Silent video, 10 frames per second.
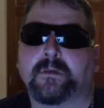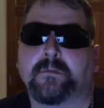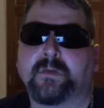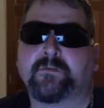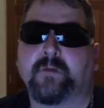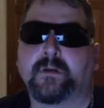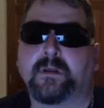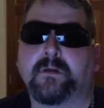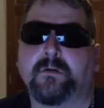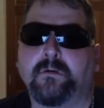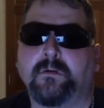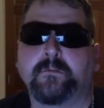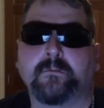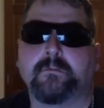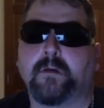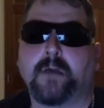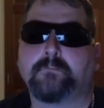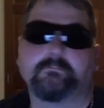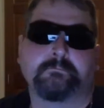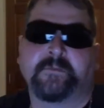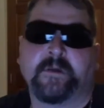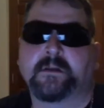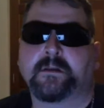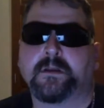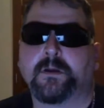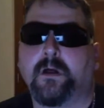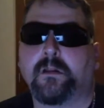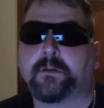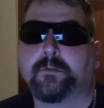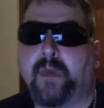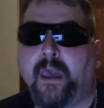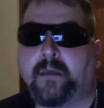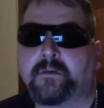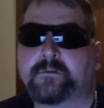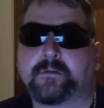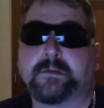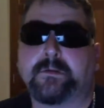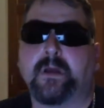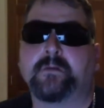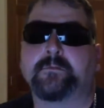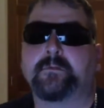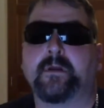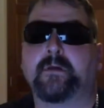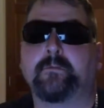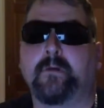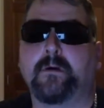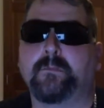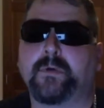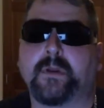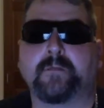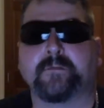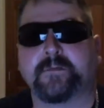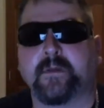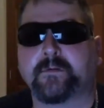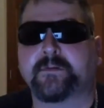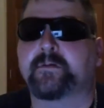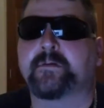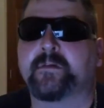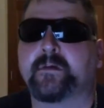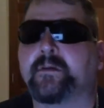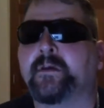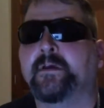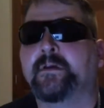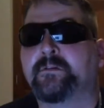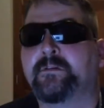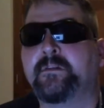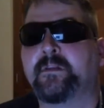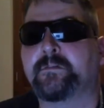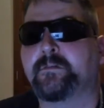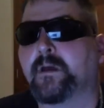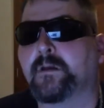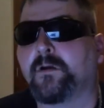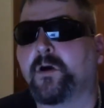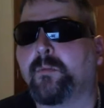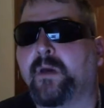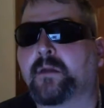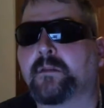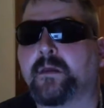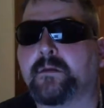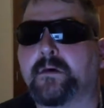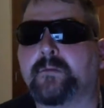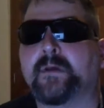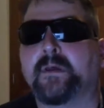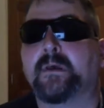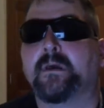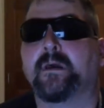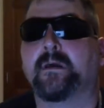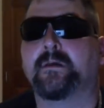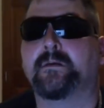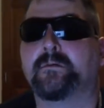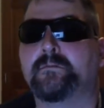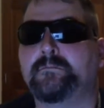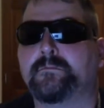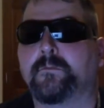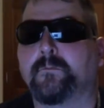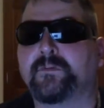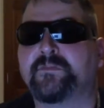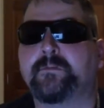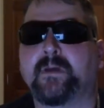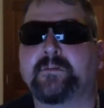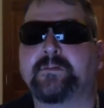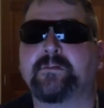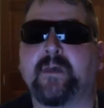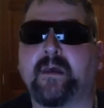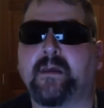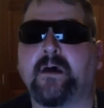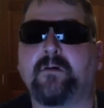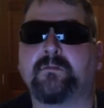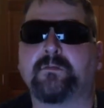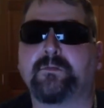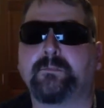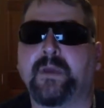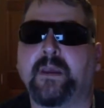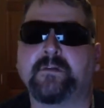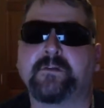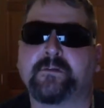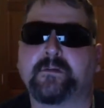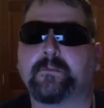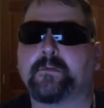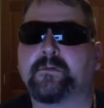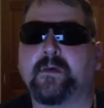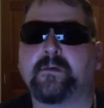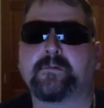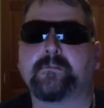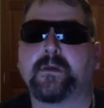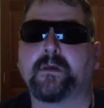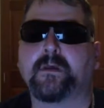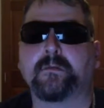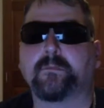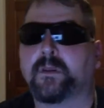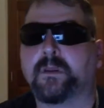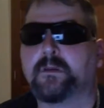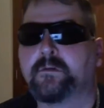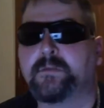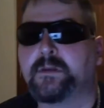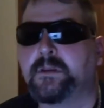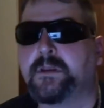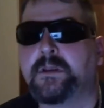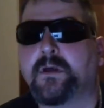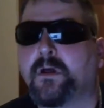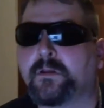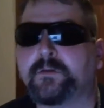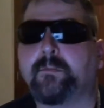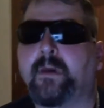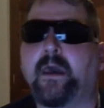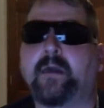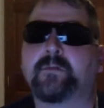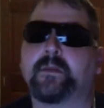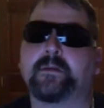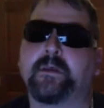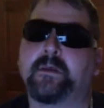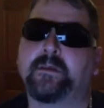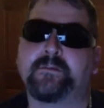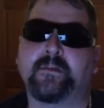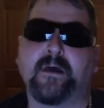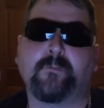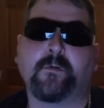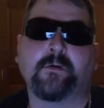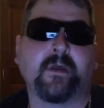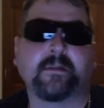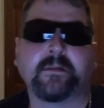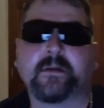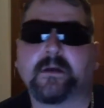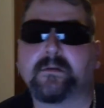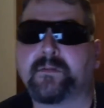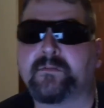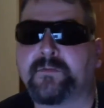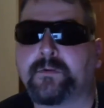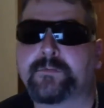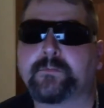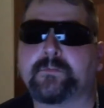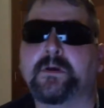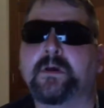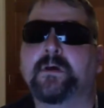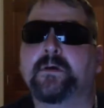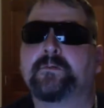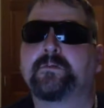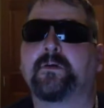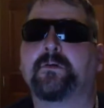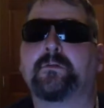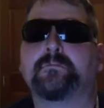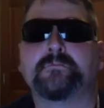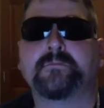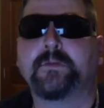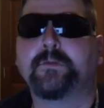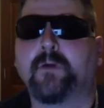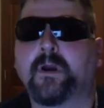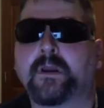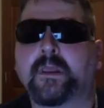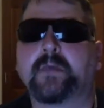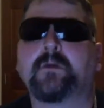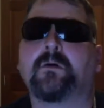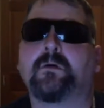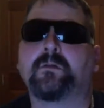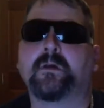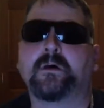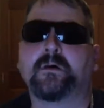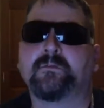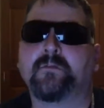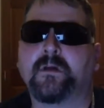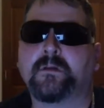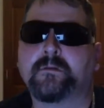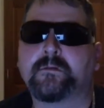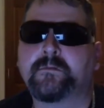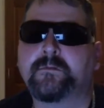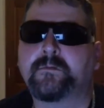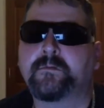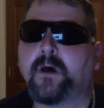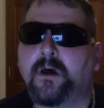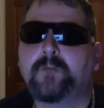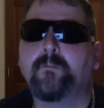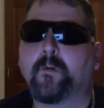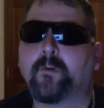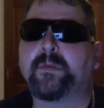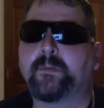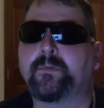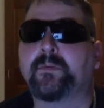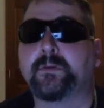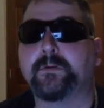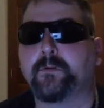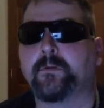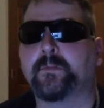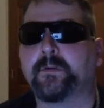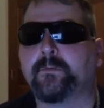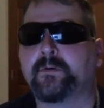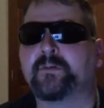been trying to get a hold of you. I'm technically calling you back, so you're not doing nothing wrong. But on the secretary's end, she thinks you got a call back lined up. And when she mentions that, however, she pages them or tells them, Timmy D calling you back, then he's a lot more likely to come to the phone too. So you are going to get a hold of a ton more people than you normally would